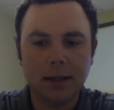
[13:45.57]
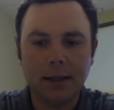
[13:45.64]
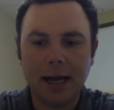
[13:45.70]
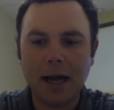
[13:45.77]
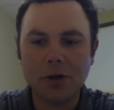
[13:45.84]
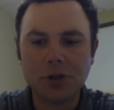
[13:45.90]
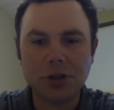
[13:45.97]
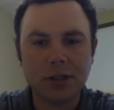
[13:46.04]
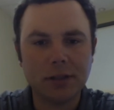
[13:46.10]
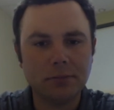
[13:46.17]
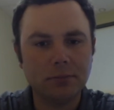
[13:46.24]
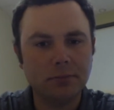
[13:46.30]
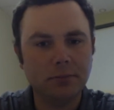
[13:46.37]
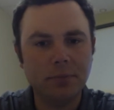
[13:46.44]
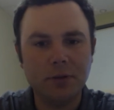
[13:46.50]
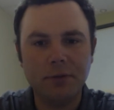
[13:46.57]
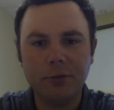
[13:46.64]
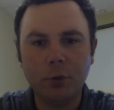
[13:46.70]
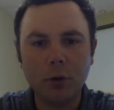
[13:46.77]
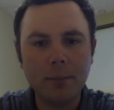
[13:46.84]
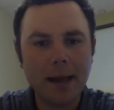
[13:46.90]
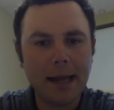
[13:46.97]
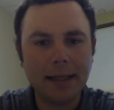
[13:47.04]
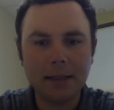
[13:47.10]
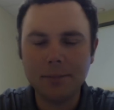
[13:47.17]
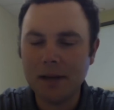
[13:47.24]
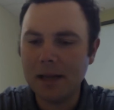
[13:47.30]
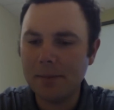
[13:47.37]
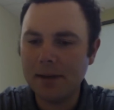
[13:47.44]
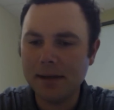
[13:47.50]
How should it be formatted
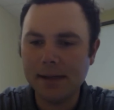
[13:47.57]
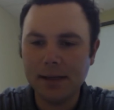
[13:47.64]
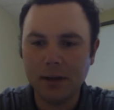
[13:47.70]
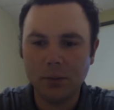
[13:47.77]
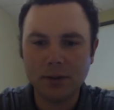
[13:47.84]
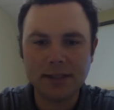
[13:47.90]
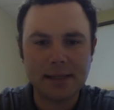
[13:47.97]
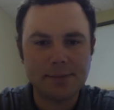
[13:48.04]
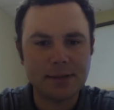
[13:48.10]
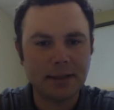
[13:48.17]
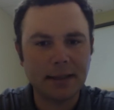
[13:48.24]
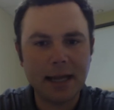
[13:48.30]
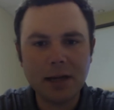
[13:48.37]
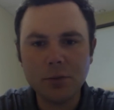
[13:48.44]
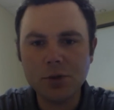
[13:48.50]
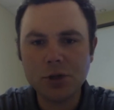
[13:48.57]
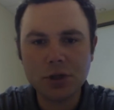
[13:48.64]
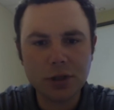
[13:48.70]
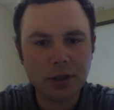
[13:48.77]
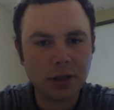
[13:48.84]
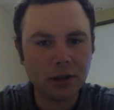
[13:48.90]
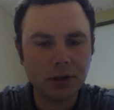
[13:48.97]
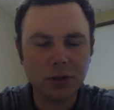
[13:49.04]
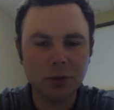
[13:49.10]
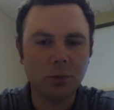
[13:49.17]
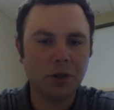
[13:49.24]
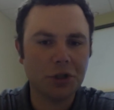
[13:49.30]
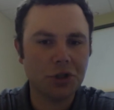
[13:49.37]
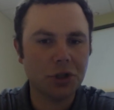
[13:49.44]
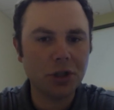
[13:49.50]
maybe? What types of language should it include?
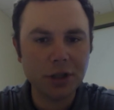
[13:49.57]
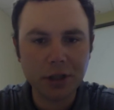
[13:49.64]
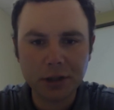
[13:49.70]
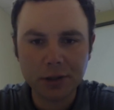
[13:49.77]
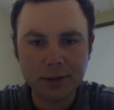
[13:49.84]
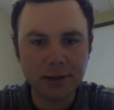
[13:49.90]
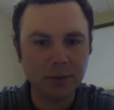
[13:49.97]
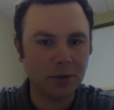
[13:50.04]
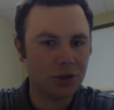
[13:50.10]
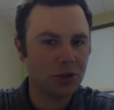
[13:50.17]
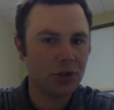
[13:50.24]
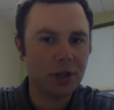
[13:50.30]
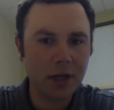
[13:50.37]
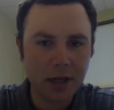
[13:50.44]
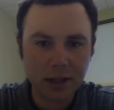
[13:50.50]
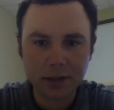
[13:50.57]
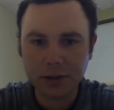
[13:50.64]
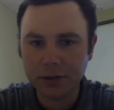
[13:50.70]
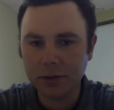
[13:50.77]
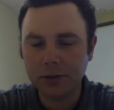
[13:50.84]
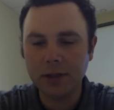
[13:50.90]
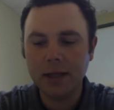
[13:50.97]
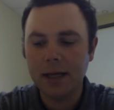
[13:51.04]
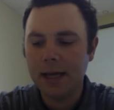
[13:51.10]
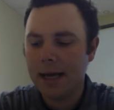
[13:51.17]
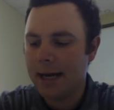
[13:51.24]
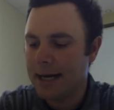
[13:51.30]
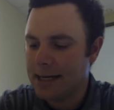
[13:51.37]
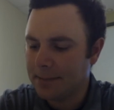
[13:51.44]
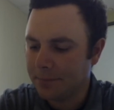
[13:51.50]
What should it include? What shouldn't it include?
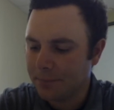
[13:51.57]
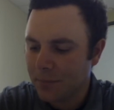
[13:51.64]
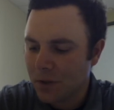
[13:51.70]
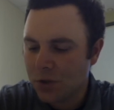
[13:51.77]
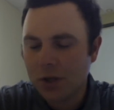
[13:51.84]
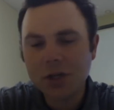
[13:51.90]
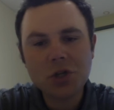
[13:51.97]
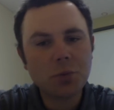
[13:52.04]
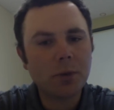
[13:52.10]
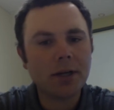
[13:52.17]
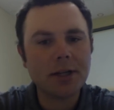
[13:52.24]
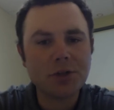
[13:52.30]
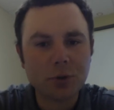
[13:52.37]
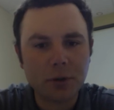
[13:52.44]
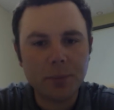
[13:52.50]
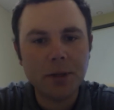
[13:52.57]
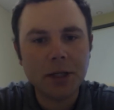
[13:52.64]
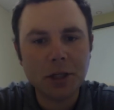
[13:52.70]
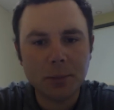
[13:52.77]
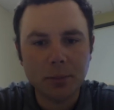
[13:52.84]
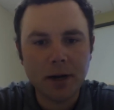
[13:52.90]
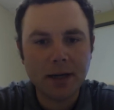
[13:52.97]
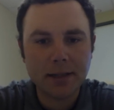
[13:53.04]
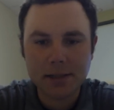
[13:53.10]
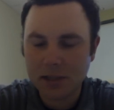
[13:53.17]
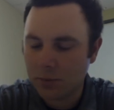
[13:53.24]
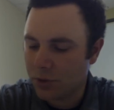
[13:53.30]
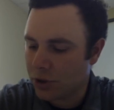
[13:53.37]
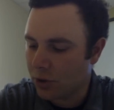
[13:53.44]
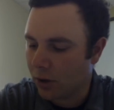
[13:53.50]
So I just want to sort of pick your brain and see
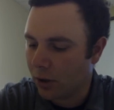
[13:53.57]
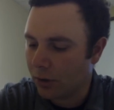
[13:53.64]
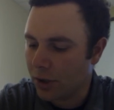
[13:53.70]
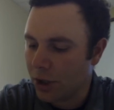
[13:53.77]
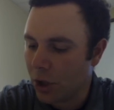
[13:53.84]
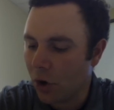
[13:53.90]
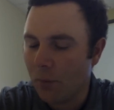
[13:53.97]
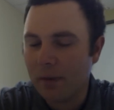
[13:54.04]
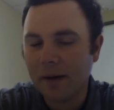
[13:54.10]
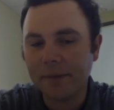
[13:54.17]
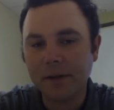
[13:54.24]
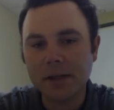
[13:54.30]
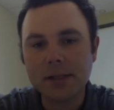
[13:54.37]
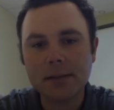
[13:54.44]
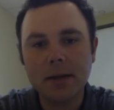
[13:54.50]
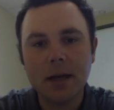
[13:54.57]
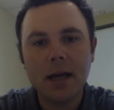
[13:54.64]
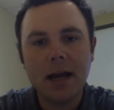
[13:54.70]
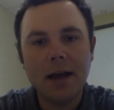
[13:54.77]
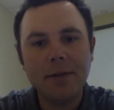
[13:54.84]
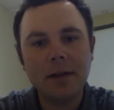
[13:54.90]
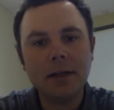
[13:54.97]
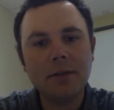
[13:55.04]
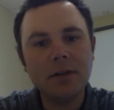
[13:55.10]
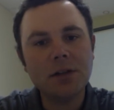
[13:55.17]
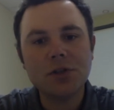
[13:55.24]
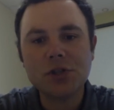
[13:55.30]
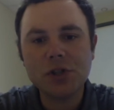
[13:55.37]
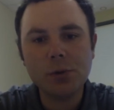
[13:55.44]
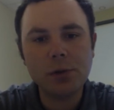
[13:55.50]
what you already know about this. And then in the
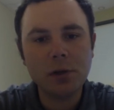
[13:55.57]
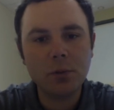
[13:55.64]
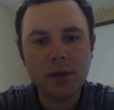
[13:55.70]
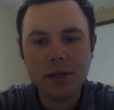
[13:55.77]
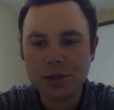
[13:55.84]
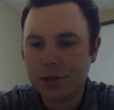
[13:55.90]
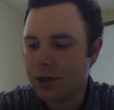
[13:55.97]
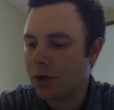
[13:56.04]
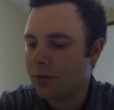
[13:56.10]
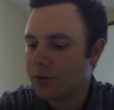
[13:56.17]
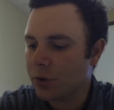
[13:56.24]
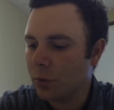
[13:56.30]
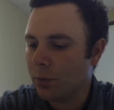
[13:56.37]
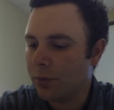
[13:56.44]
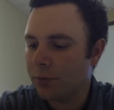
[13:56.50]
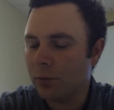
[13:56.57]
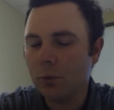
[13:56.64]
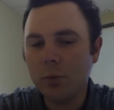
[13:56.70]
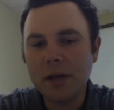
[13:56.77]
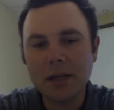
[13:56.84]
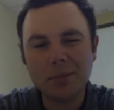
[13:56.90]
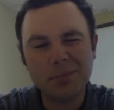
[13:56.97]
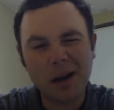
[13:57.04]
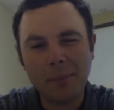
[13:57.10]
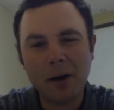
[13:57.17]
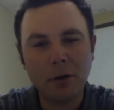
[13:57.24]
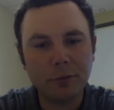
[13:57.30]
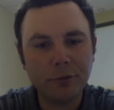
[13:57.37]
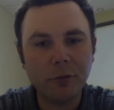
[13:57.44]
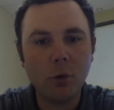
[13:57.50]
ensuing weeks, through week
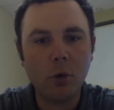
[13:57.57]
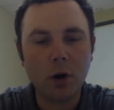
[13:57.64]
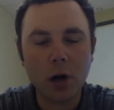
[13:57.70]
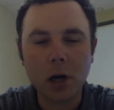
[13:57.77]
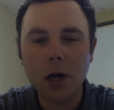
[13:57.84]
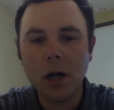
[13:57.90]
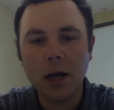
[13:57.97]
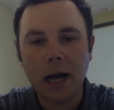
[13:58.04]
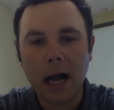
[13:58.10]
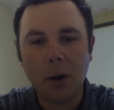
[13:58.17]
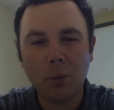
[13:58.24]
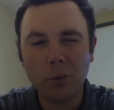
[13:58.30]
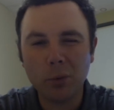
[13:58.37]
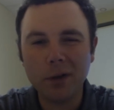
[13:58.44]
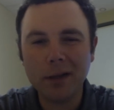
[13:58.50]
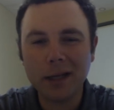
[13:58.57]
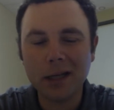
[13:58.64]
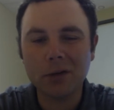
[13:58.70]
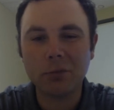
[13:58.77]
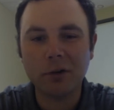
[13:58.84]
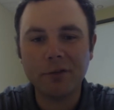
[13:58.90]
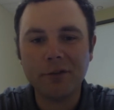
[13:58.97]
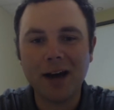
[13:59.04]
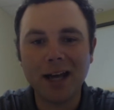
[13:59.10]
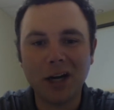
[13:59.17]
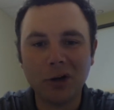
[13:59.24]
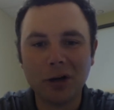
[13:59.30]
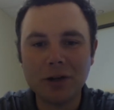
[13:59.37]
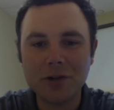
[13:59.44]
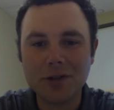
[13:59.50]
about 4, we're really going to refine
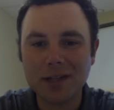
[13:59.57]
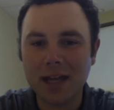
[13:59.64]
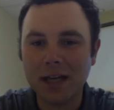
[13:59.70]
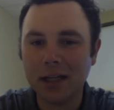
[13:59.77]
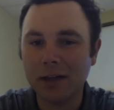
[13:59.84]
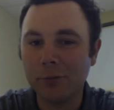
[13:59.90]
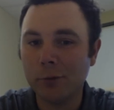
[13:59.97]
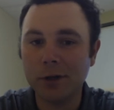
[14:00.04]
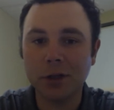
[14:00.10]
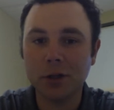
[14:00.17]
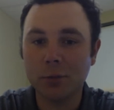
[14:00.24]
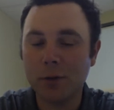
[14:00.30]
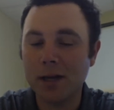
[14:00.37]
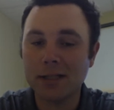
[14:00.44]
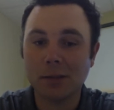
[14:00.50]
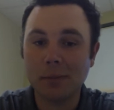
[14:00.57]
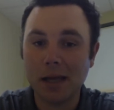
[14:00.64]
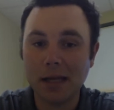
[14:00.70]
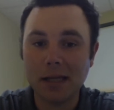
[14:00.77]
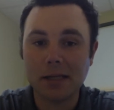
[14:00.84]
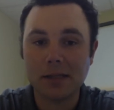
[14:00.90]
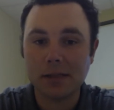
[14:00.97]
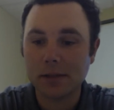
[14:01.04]
our understanding of what a good resume is.